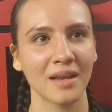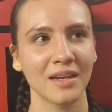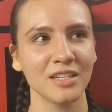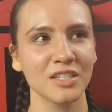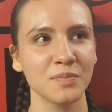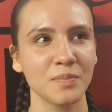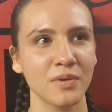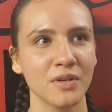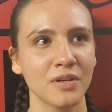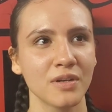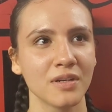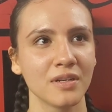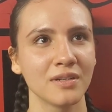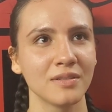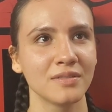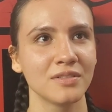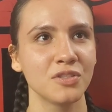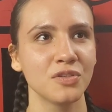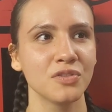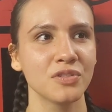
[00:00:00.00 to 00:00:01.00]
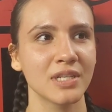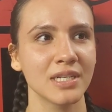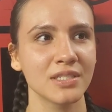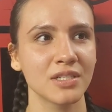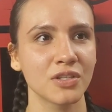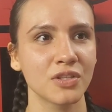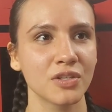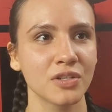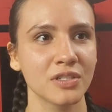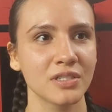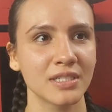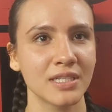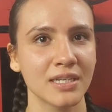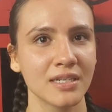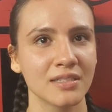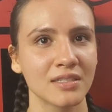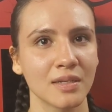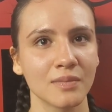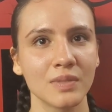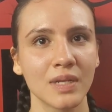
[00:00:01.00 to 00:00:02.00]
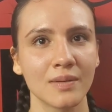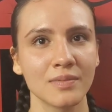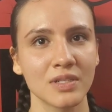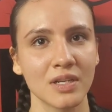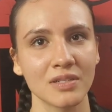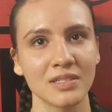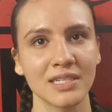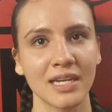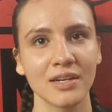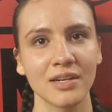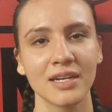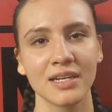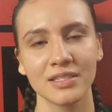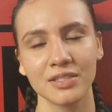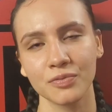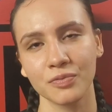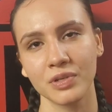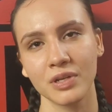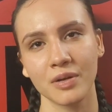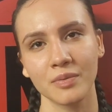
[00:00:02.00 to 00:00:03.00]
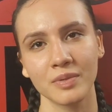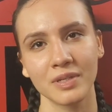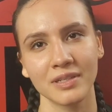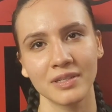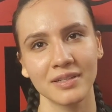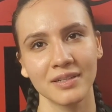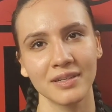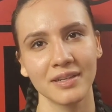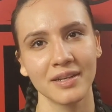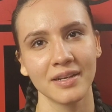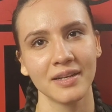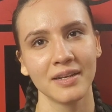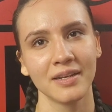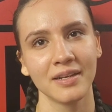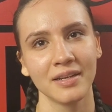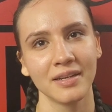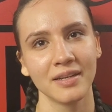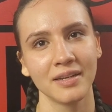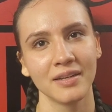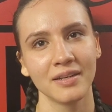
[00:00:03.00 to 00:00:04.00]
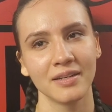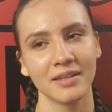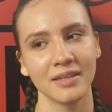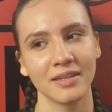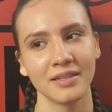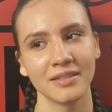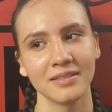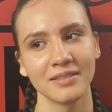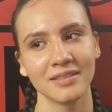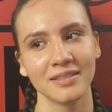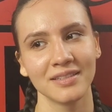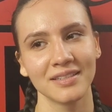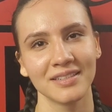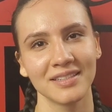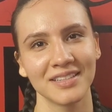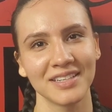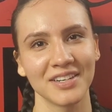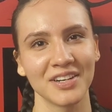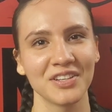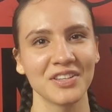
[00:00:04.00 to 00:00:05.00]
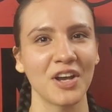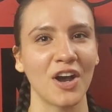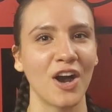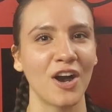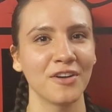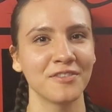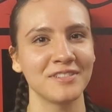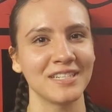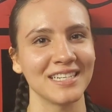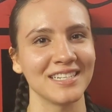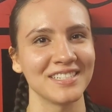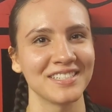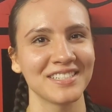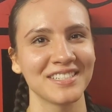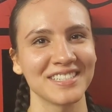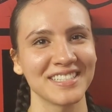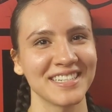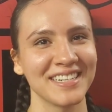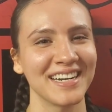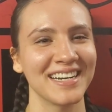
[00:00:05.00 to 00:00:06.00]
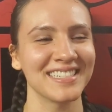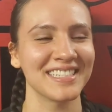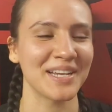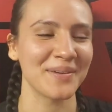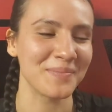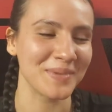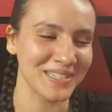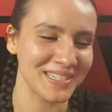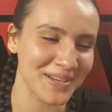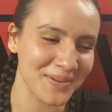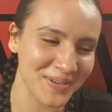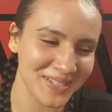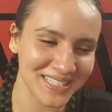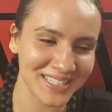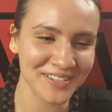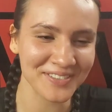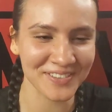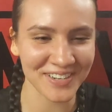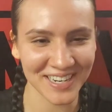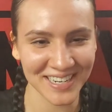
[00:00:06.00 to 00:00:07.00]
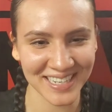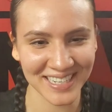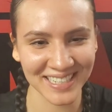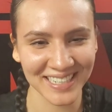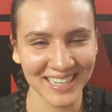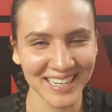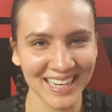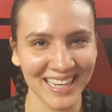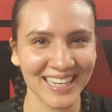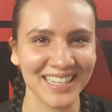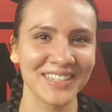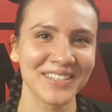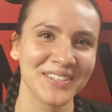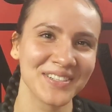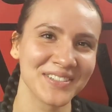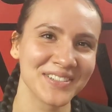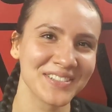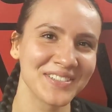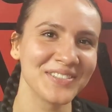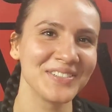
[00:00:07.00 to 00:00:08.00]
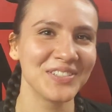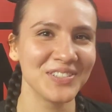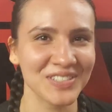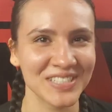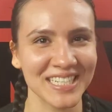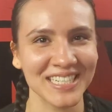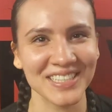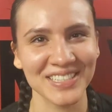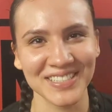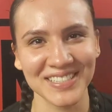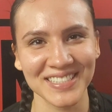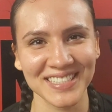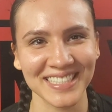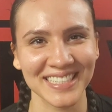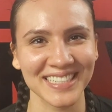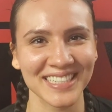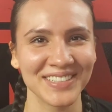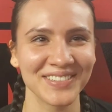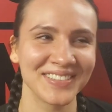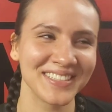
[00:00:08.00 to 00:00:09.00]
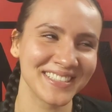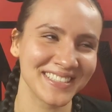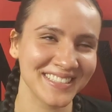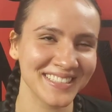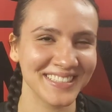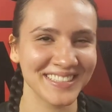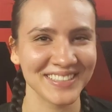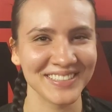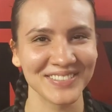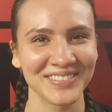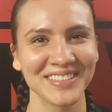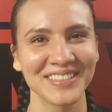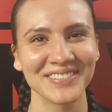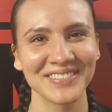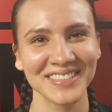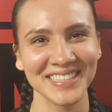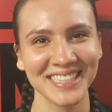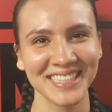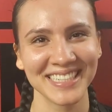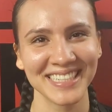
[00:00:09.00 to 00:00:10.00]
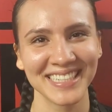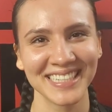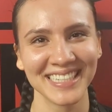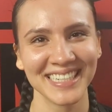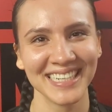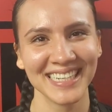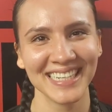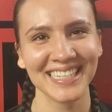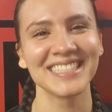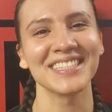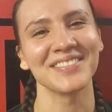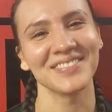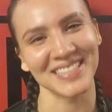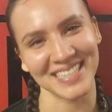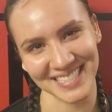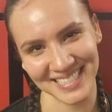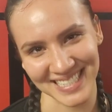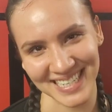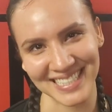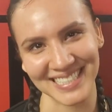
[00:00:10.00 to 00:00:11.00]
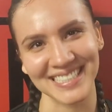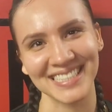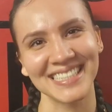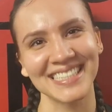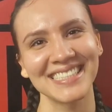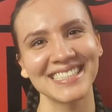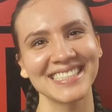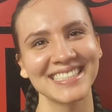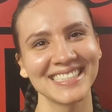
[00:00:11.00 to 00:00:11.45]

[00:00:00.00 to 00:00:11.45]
I spar Tuesdays and Thursdays, sometimes on Saturdays if we come in. Mm. Yeah. The, the off days, because the guys have Monday, Wednesday, Friday, and the girls do Tuesday, Thursday, and Sometimes Saturday. Sometimes Saturday.